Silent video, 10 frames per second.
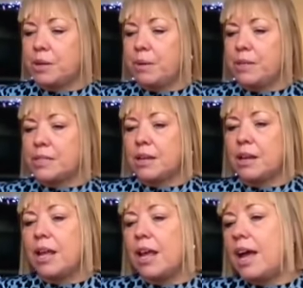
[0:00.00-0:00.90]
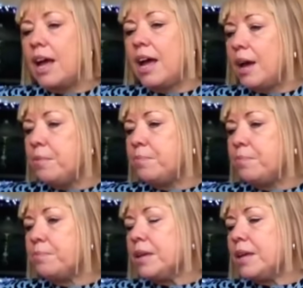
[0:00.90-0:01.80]
buzzing.
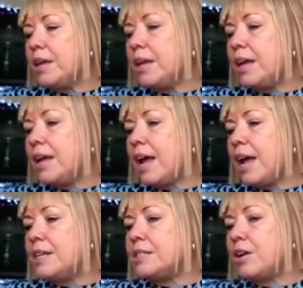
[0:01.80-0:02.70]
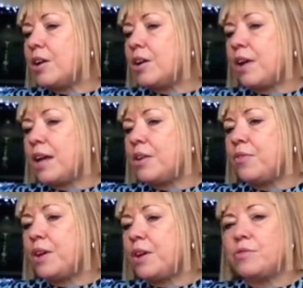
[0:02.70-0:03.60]
Um, and I never had a
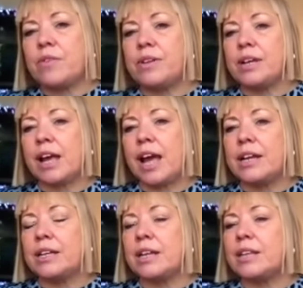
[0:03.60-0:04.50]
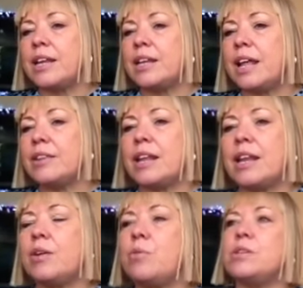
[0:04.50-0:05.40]
fear of traveling again. Then that
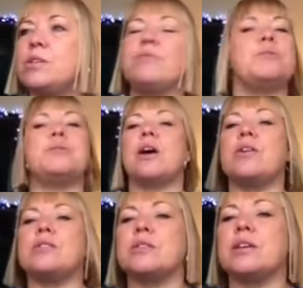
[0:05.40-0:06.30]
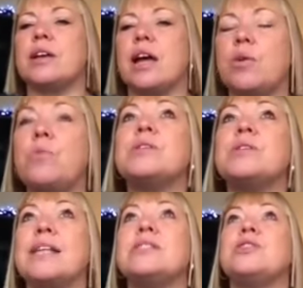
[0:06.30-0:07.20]
then all I have to do is ask. And all I had to do